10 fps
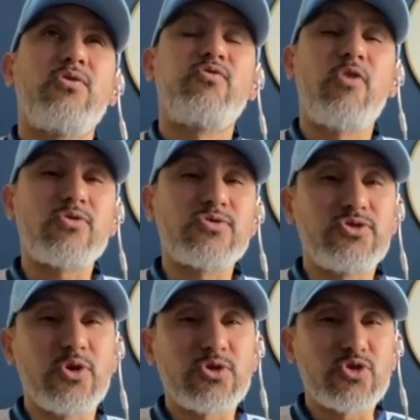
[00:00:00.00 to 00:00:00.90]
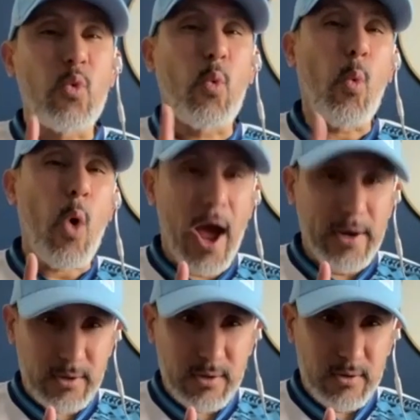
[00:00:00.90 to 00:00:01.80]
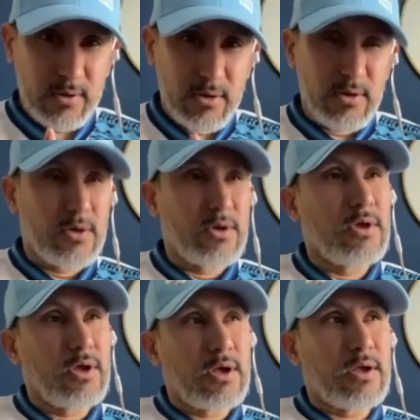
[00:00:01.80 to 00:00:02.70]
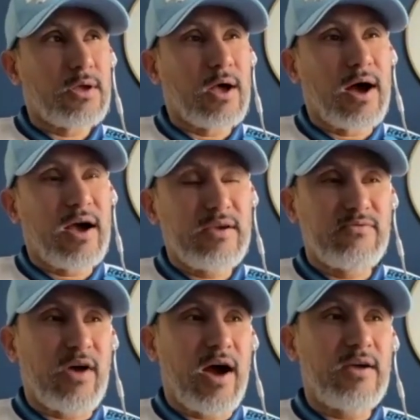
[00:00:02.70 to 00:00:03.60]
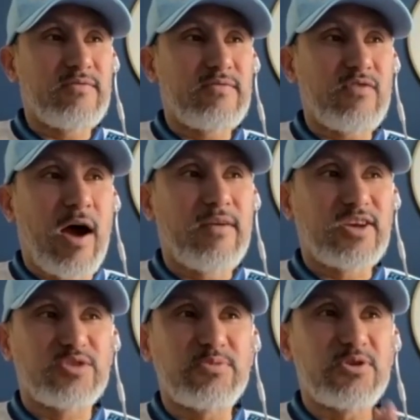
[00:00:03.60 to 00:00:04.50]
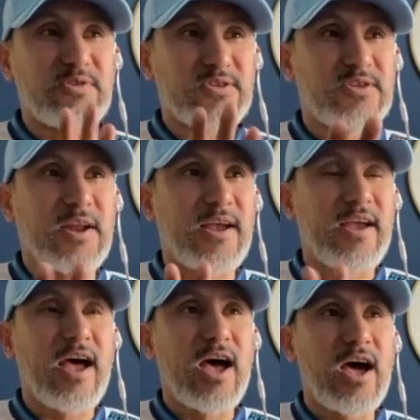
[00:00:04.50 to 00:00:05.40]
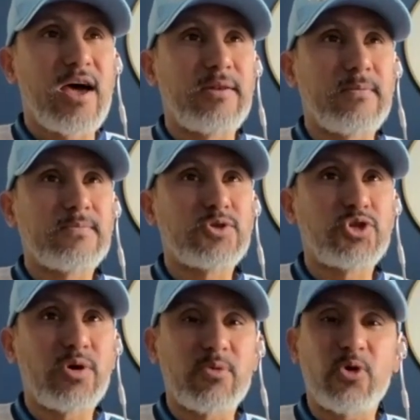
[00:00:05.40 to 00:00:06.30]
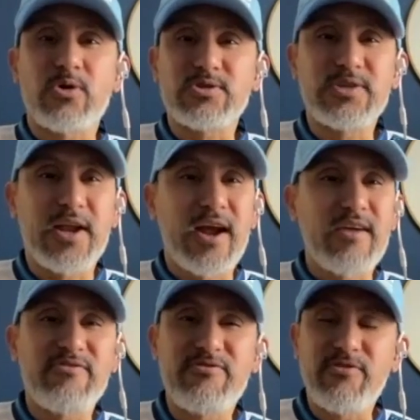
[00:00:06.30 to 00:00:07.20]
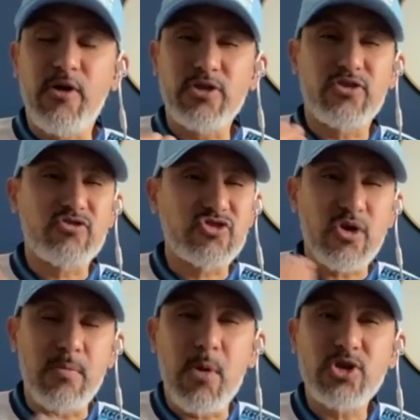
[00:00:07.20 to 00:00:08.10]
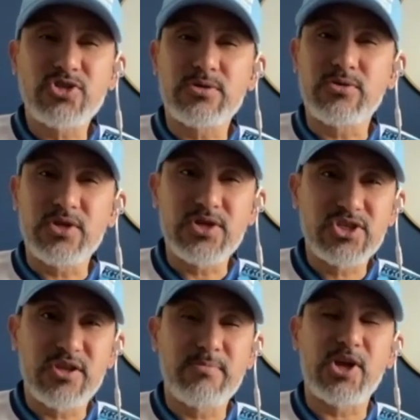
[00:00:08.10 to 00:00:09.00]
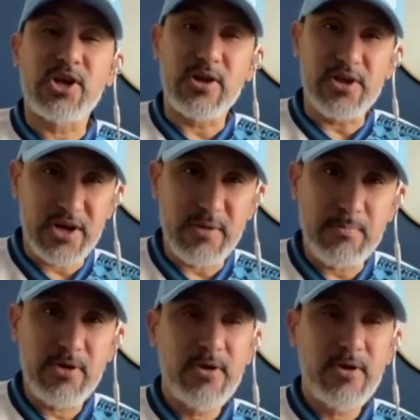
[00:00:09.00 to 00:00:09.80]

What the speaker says: focus just on one. I experienced that I had some girls that I fought so much to teach them the clear hip,